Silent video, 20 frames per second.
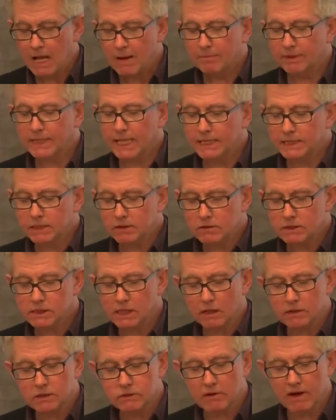But I do
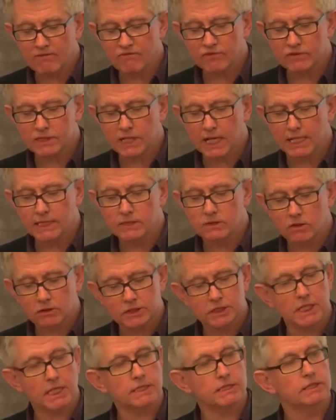so to emphasize not
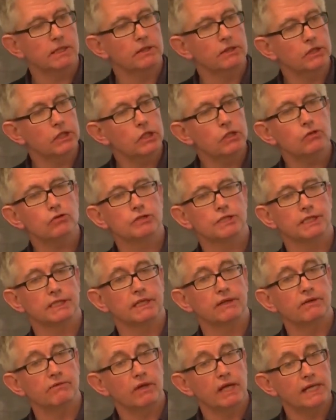just that news
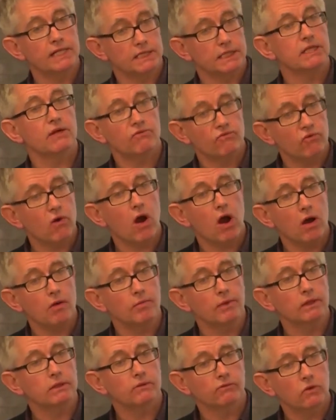is an
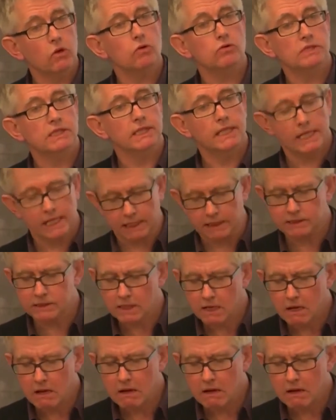environment, of course it is,